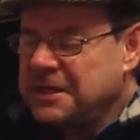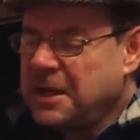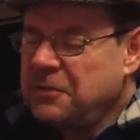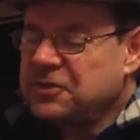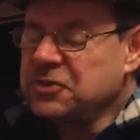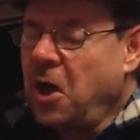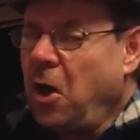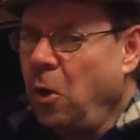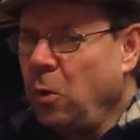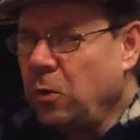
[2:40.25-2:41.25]
Now, there's not
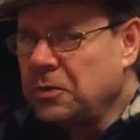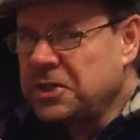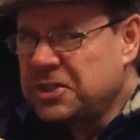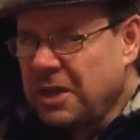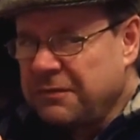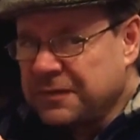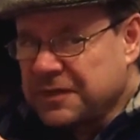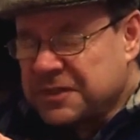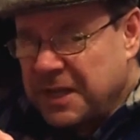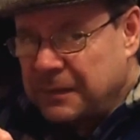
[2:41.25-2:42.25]
a whole load of stuff
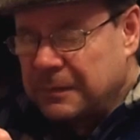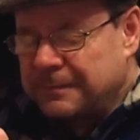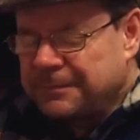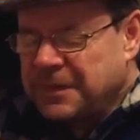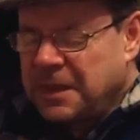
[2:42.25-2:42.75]
in sale,